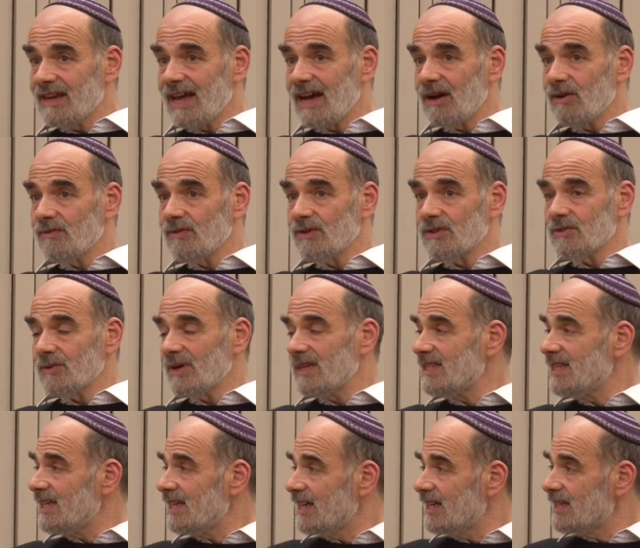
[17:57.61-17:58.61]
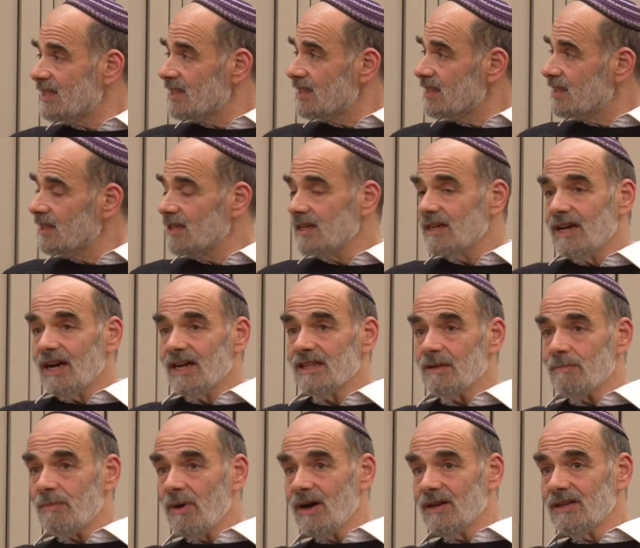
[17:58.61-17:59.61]
now for 20 years, and
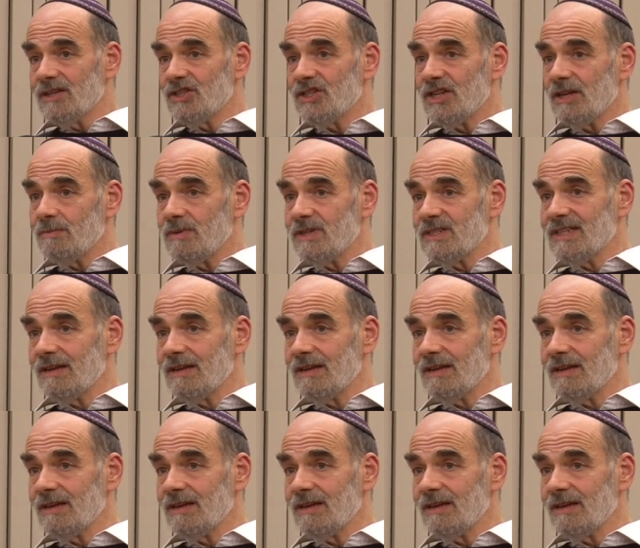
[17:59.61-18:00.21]
the partnership has